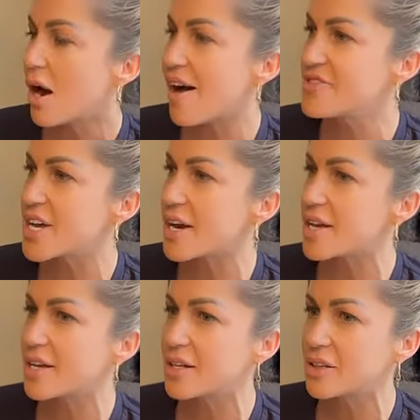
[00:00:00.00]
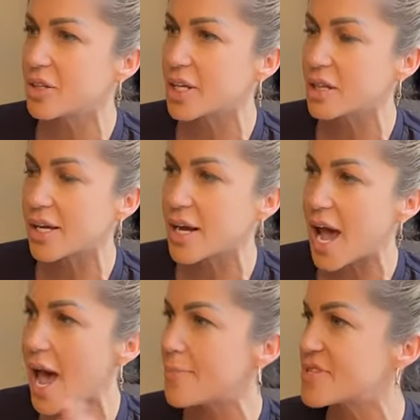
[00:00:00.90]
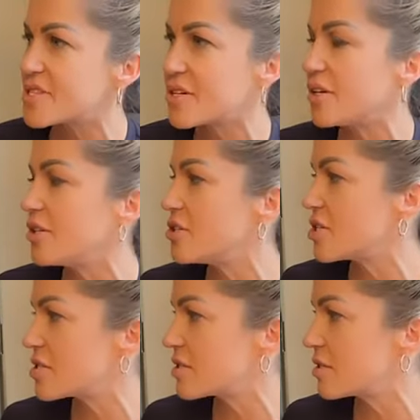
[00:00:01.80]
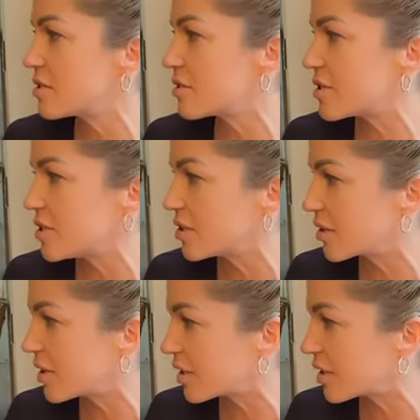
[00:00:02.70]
I've done it looking like an absolute, just the